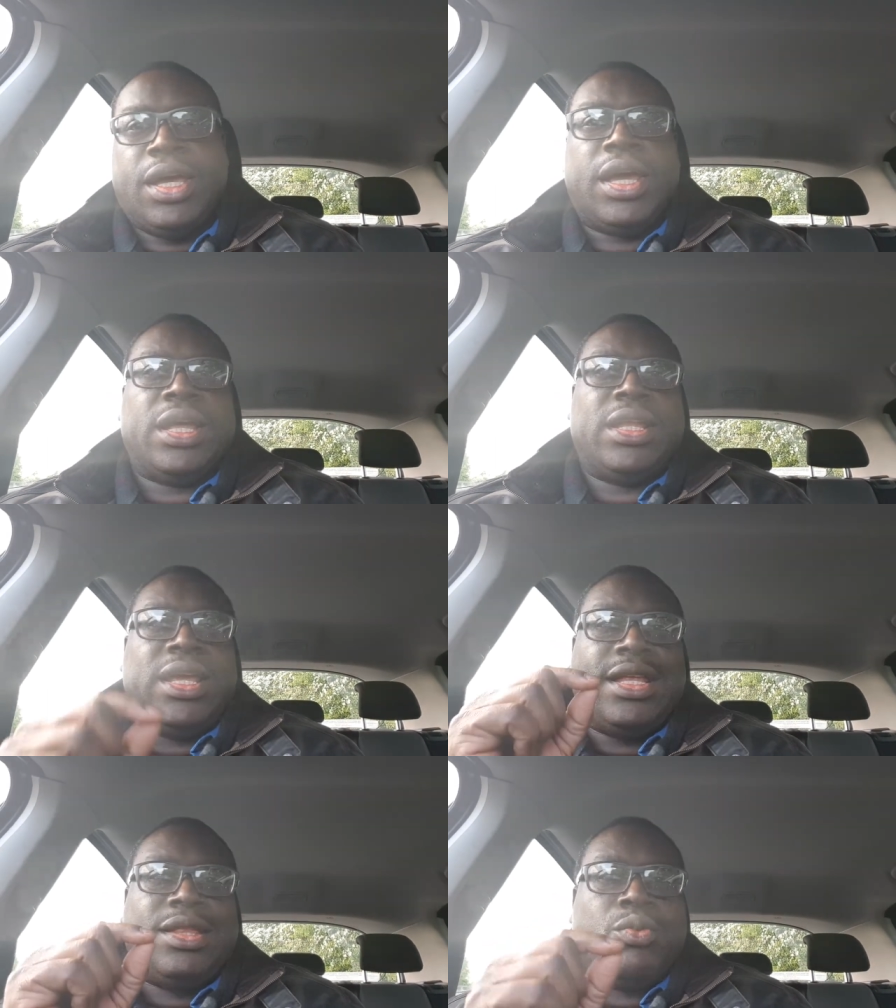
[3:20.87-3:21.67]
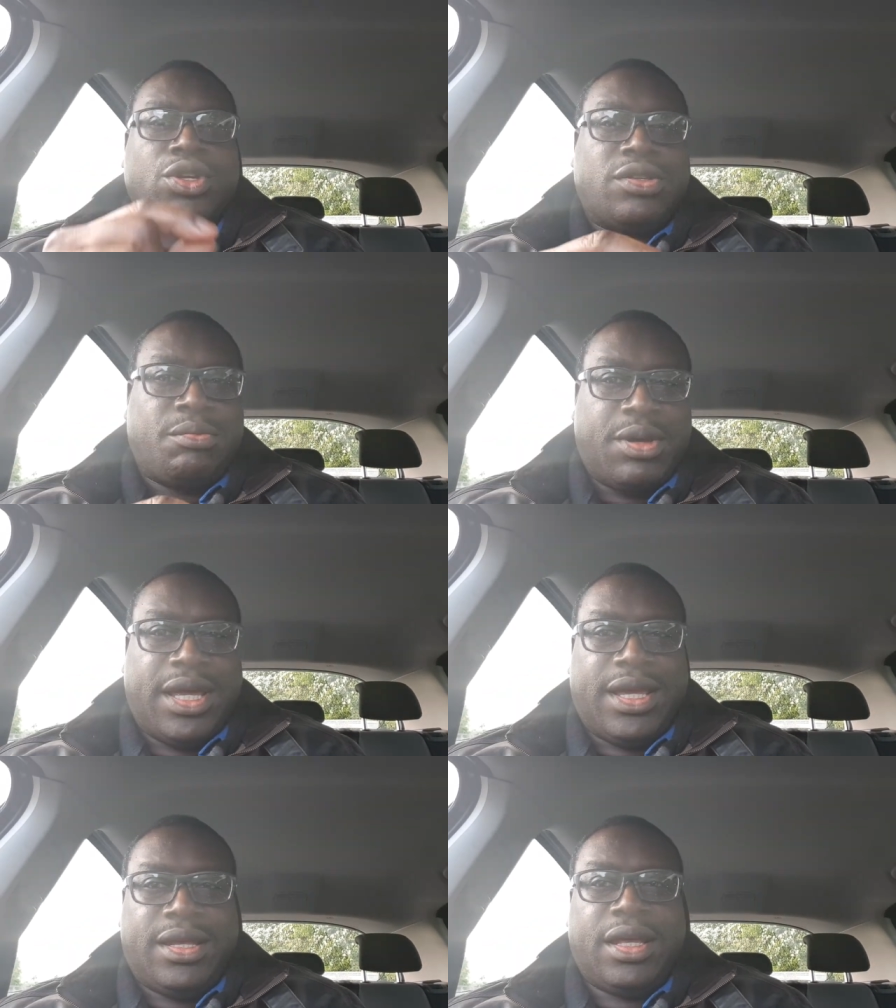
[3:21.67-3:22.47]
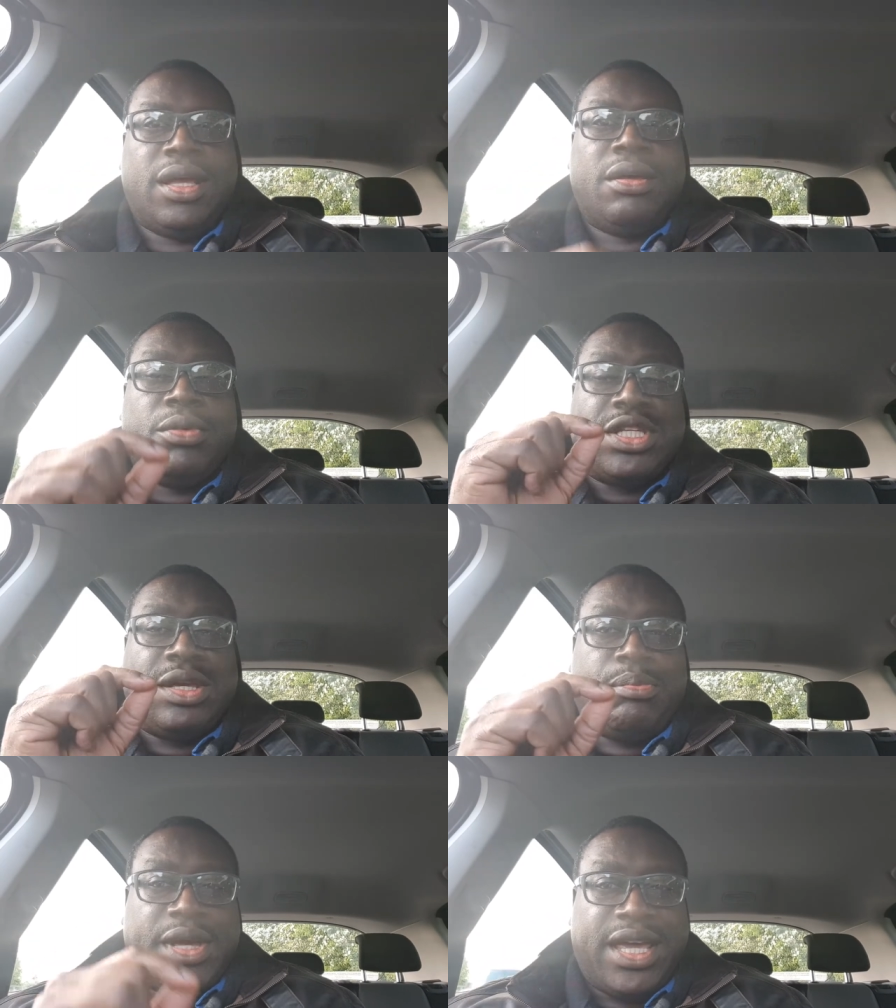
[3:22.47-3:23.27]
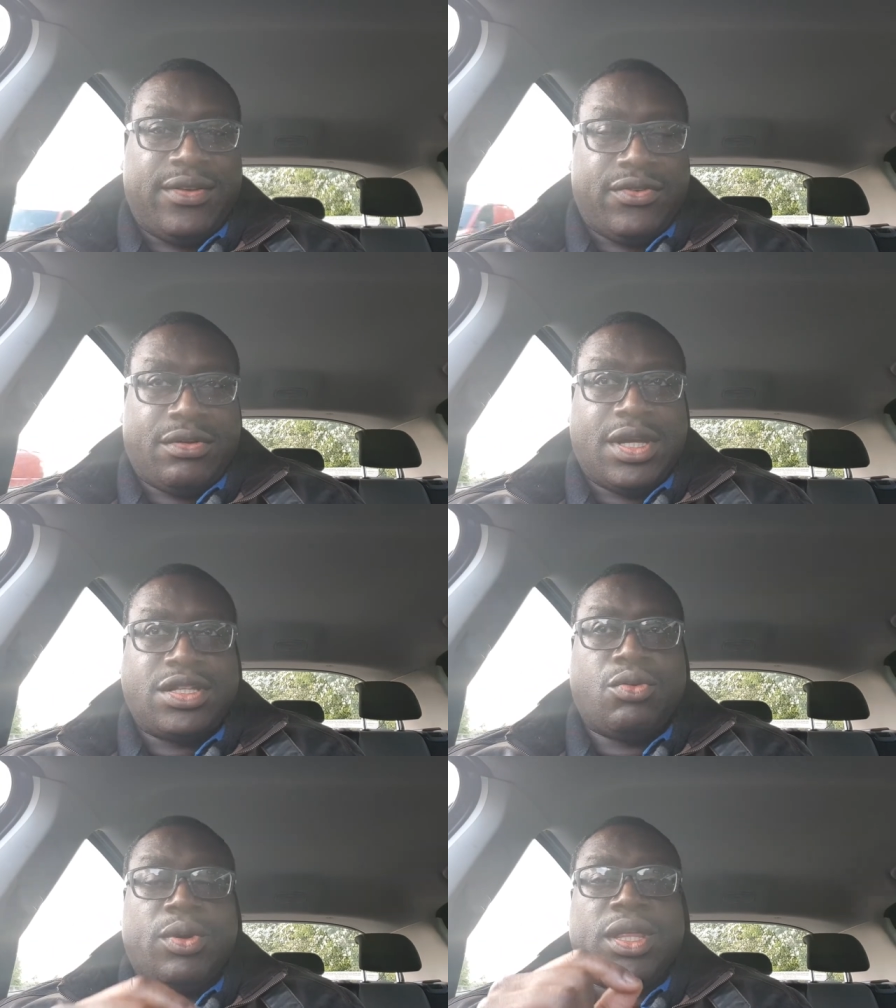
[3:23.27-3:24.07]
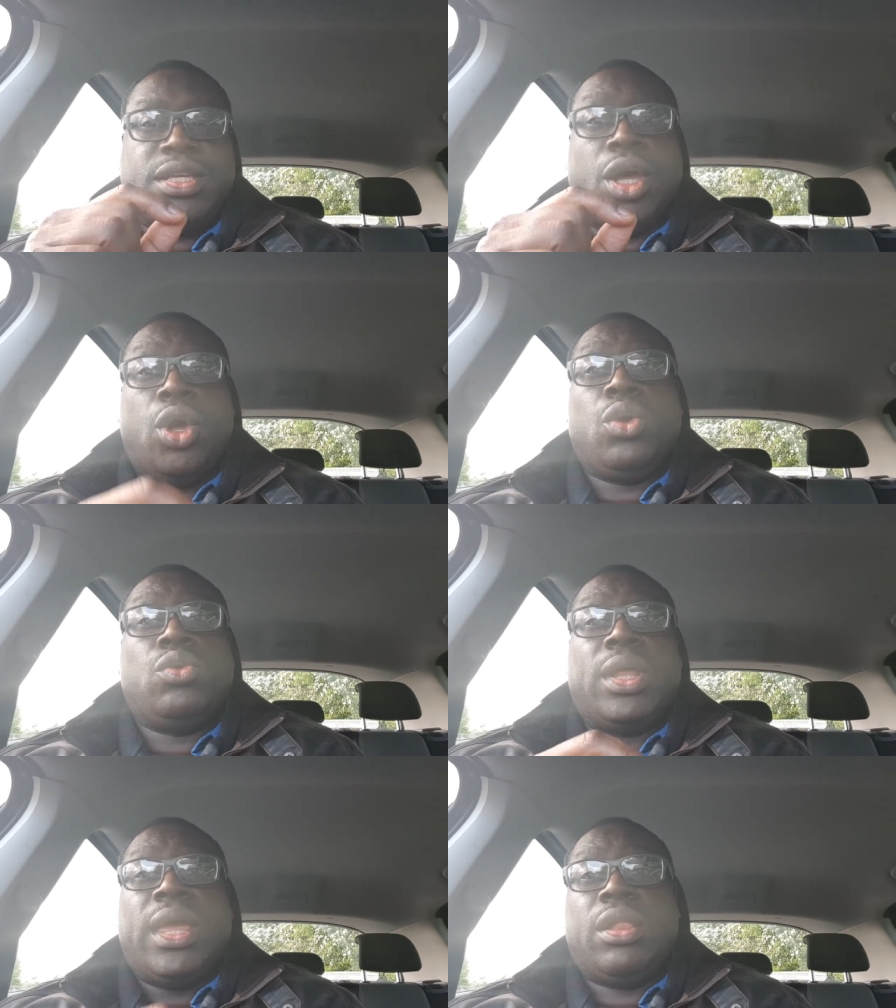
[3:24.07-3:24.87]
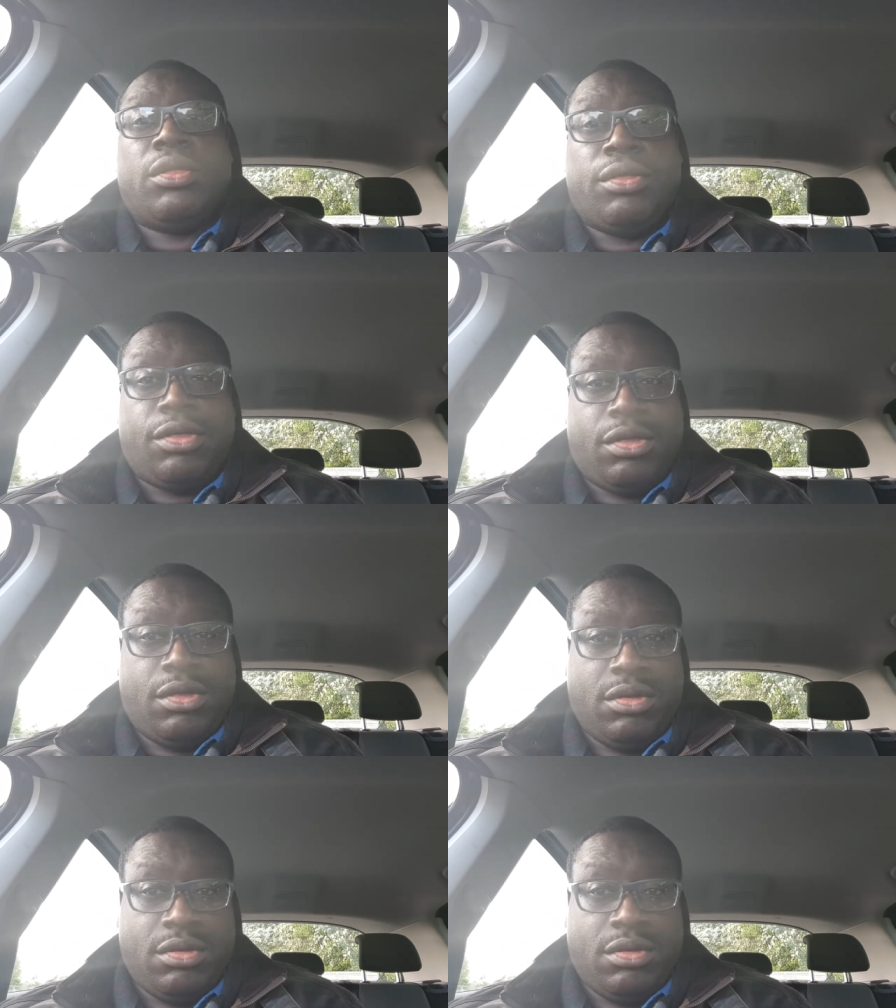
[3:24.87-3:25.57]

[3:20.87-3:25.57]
and he wasn't paid, but he paid for it with his own health,